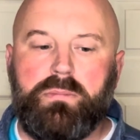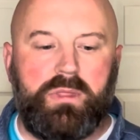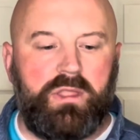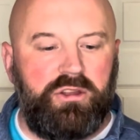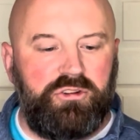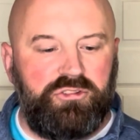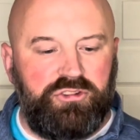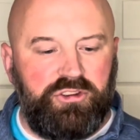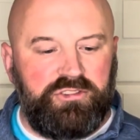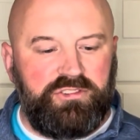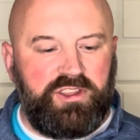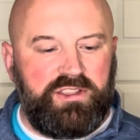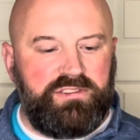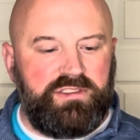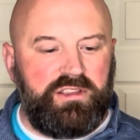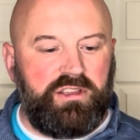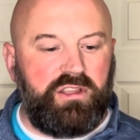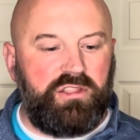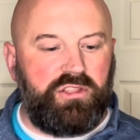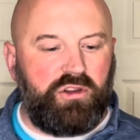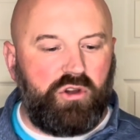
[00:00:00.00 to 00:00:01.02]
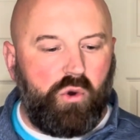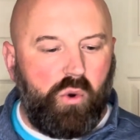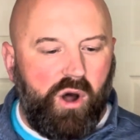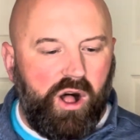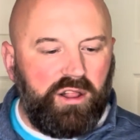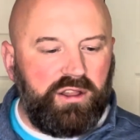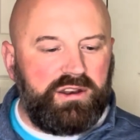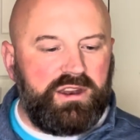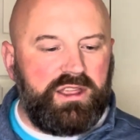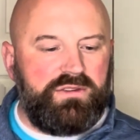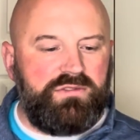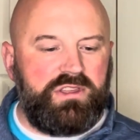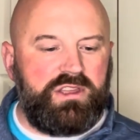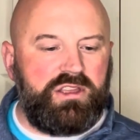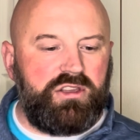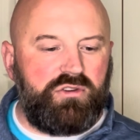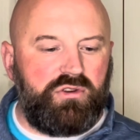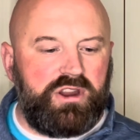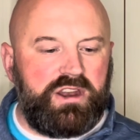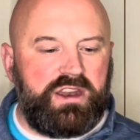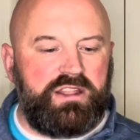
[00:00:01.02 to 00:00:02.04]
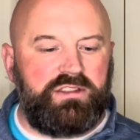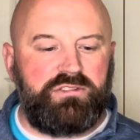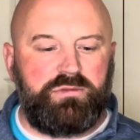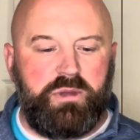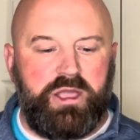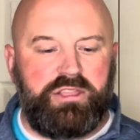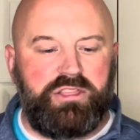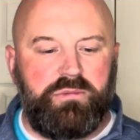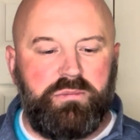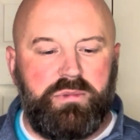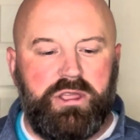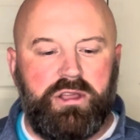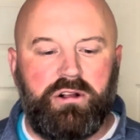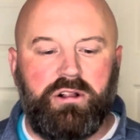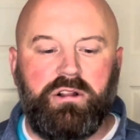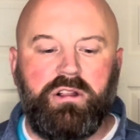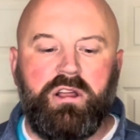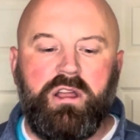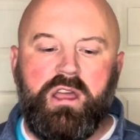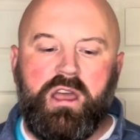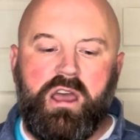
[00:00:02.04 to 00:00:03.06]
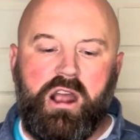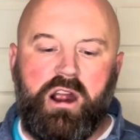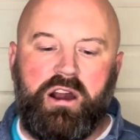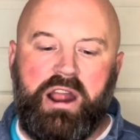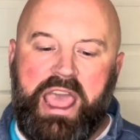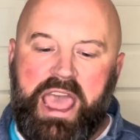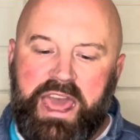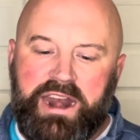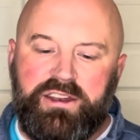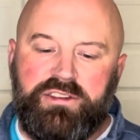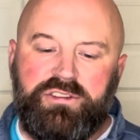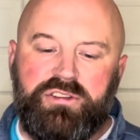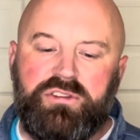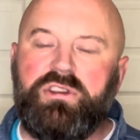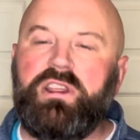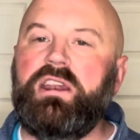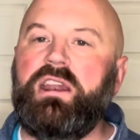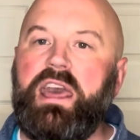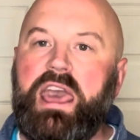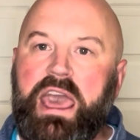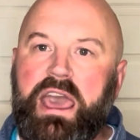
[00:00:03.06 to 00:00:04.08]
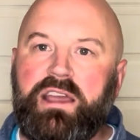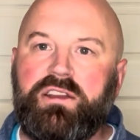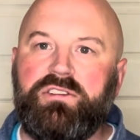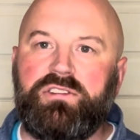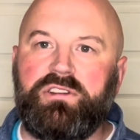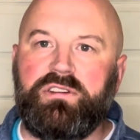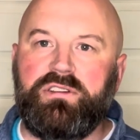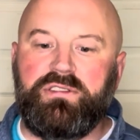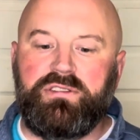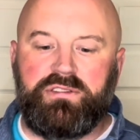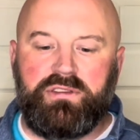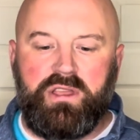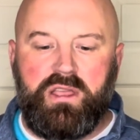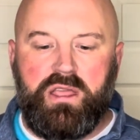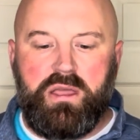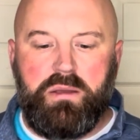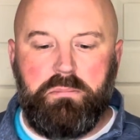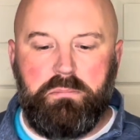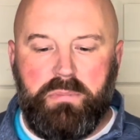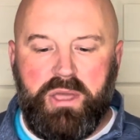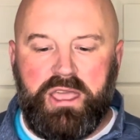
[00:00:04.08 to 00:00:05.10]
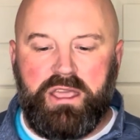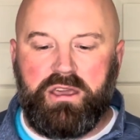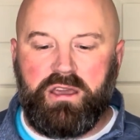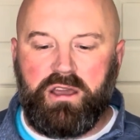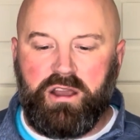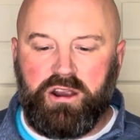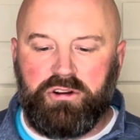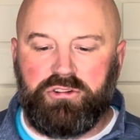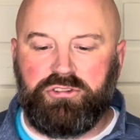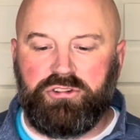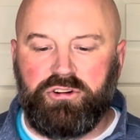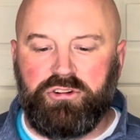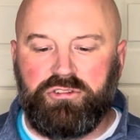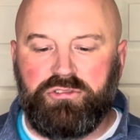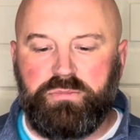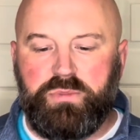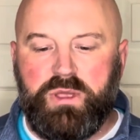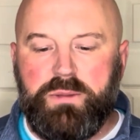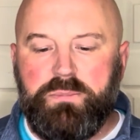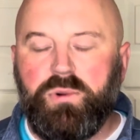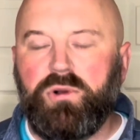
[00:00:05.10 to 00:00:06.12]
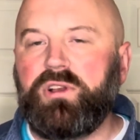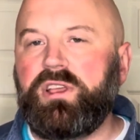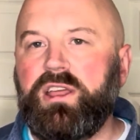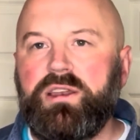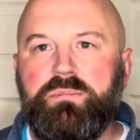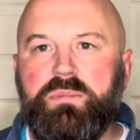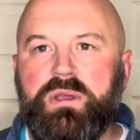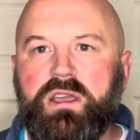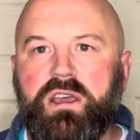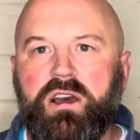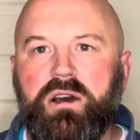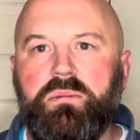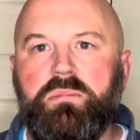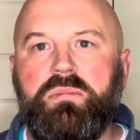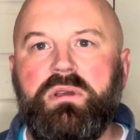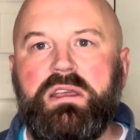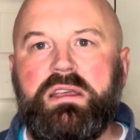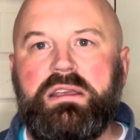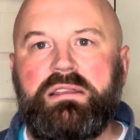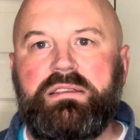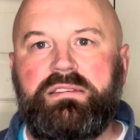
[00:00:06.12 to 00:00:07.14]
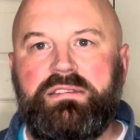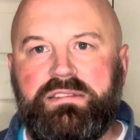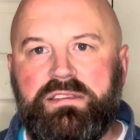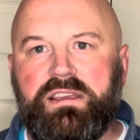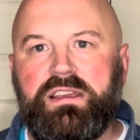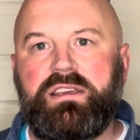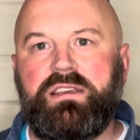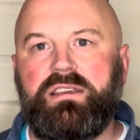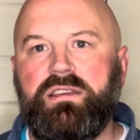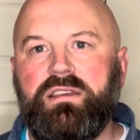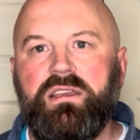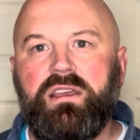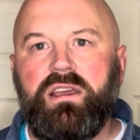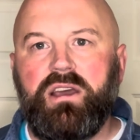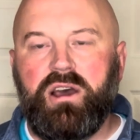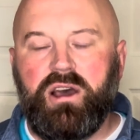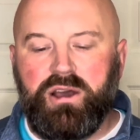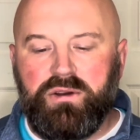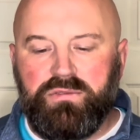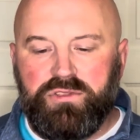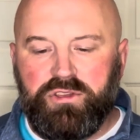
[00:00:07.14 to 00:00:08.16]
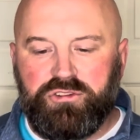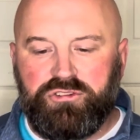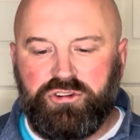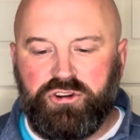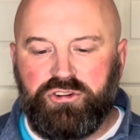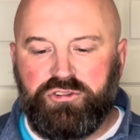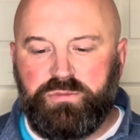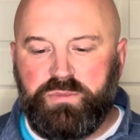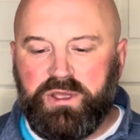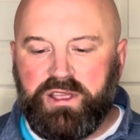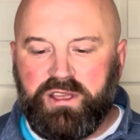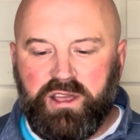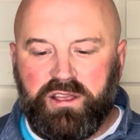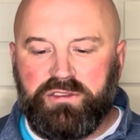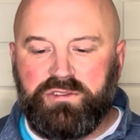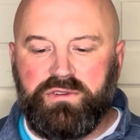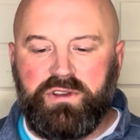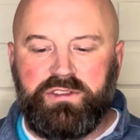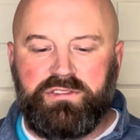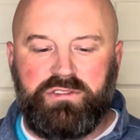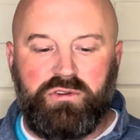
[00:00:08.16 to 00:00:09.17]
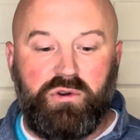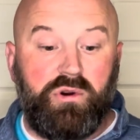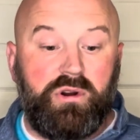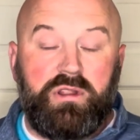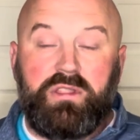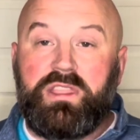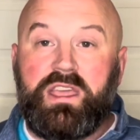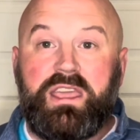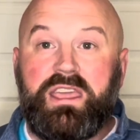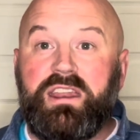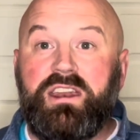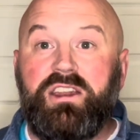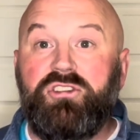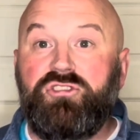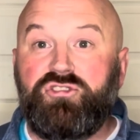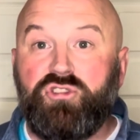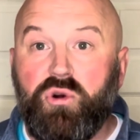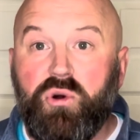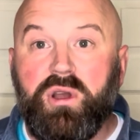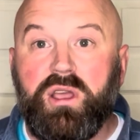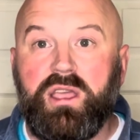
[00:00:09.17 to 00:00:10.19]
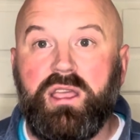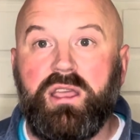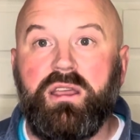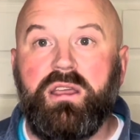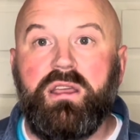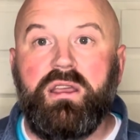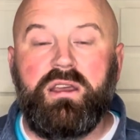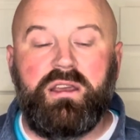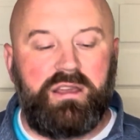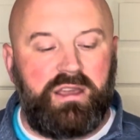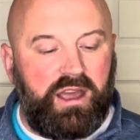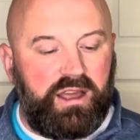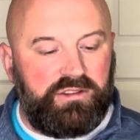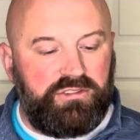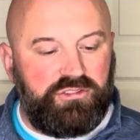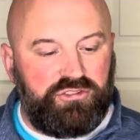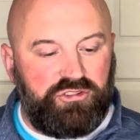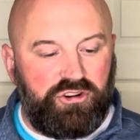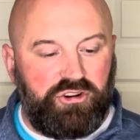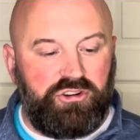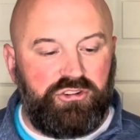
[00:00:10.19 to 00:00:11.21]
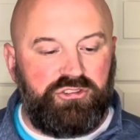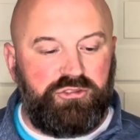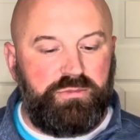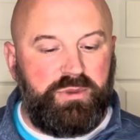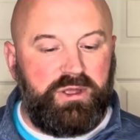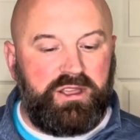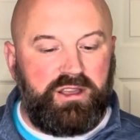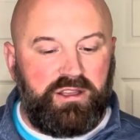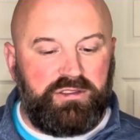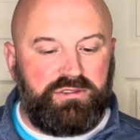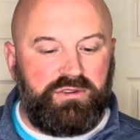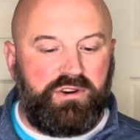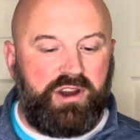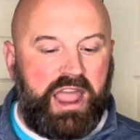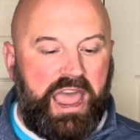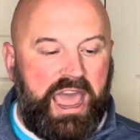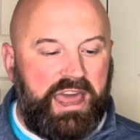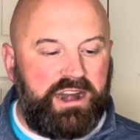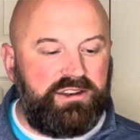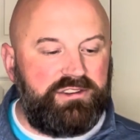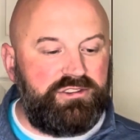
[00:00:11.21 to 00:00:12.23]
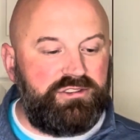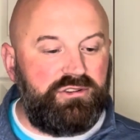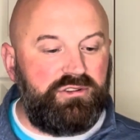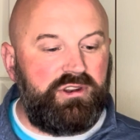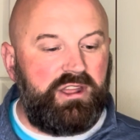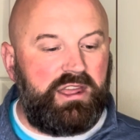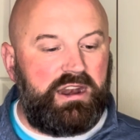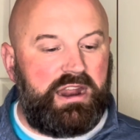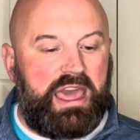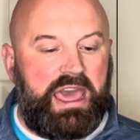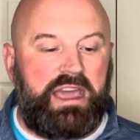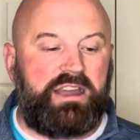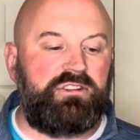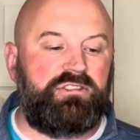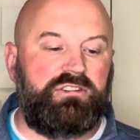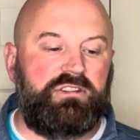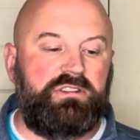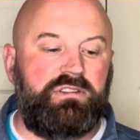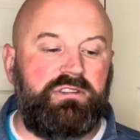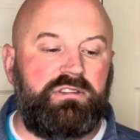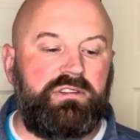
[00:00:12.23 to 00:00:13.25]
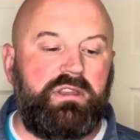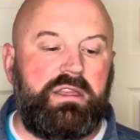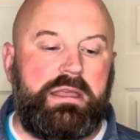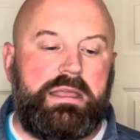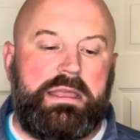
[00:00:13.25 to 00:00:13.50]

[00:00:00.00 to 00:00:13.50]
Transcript: Just as the quality of the ingredients make the meal, our attitude and actions make our church. People can become sick of the church because of us, or they can enjoy God's church because of our attitude and actions.